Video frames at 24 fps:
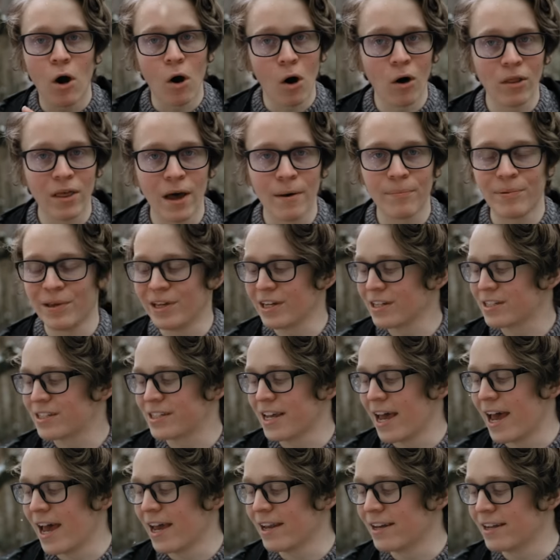All that being
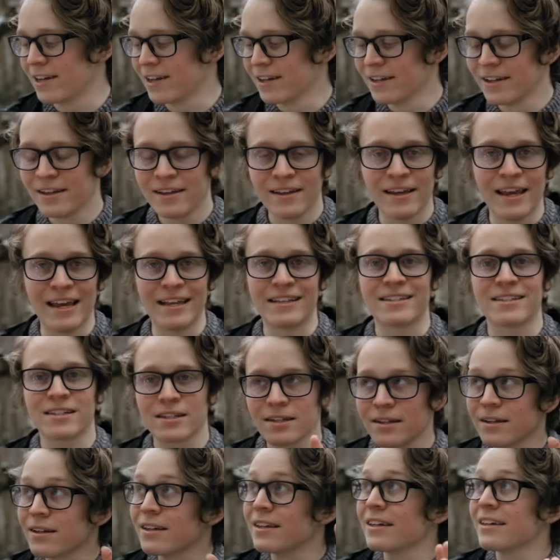said,
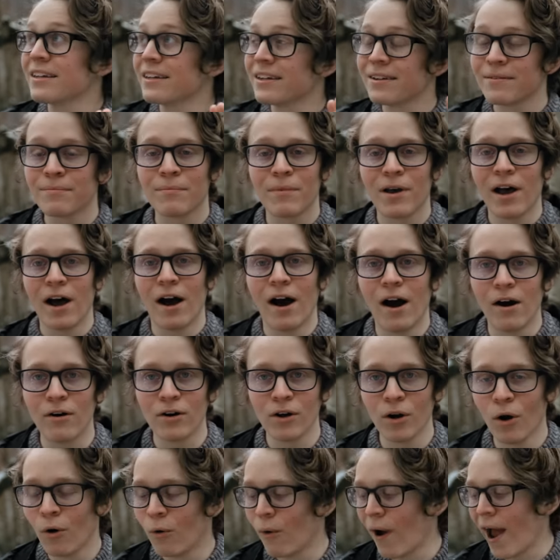it's a
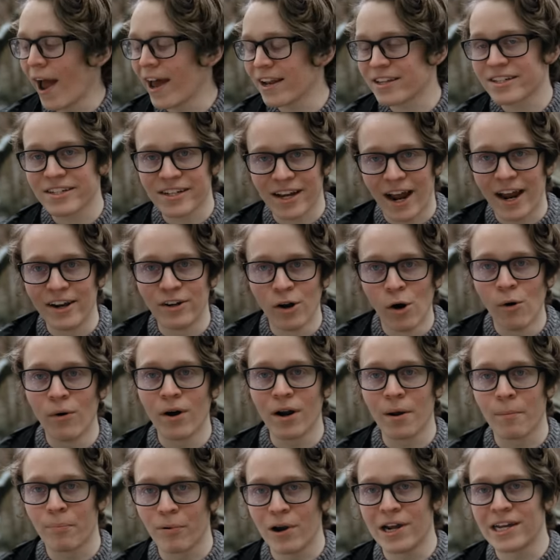little wet. I don't
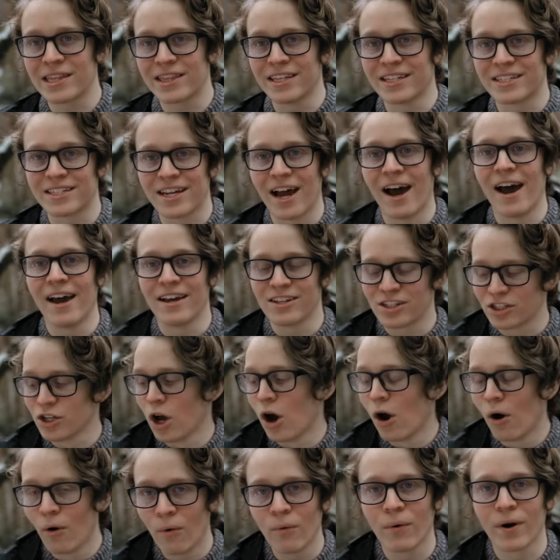want to break this guy,
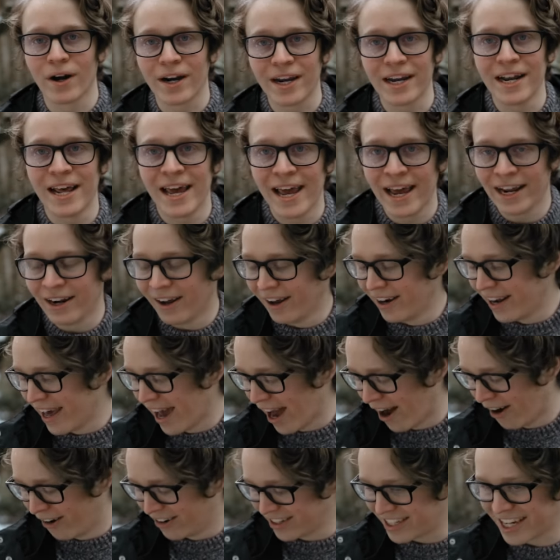so we're going to head on
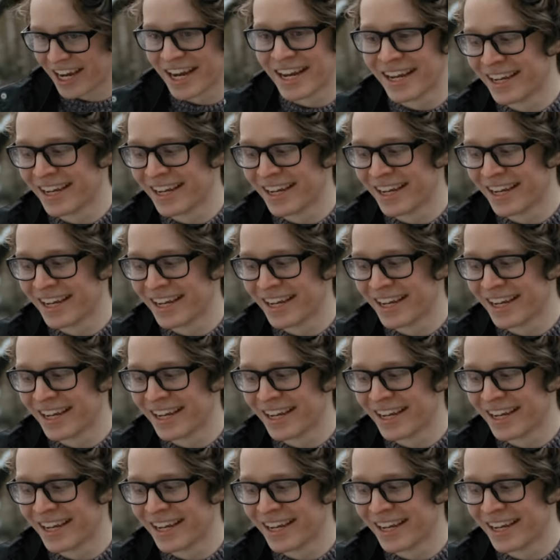out.